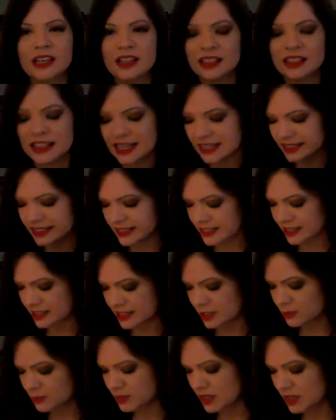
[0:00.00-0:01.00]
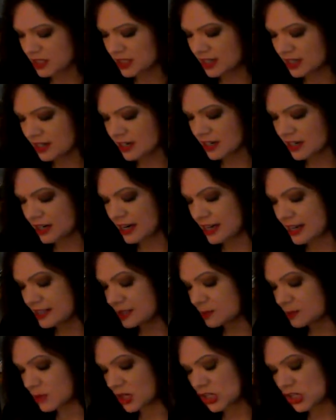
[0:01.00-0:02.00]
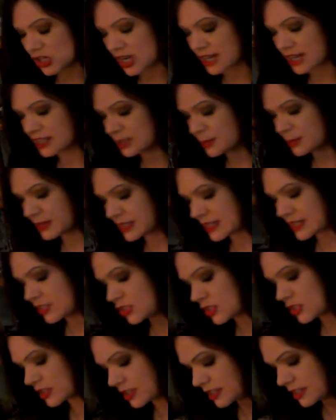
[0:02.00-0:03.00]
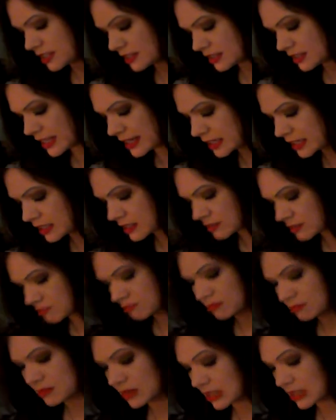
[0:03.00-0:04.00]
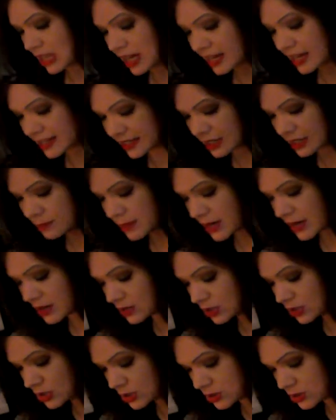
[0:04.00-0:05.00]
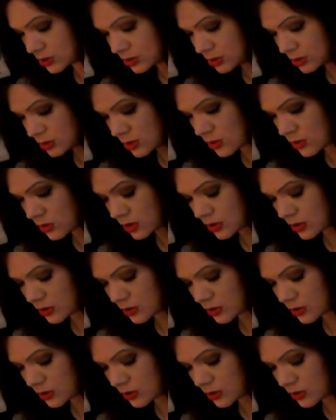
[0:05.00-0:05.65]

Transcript: They did something here as much as potentially like lying about you or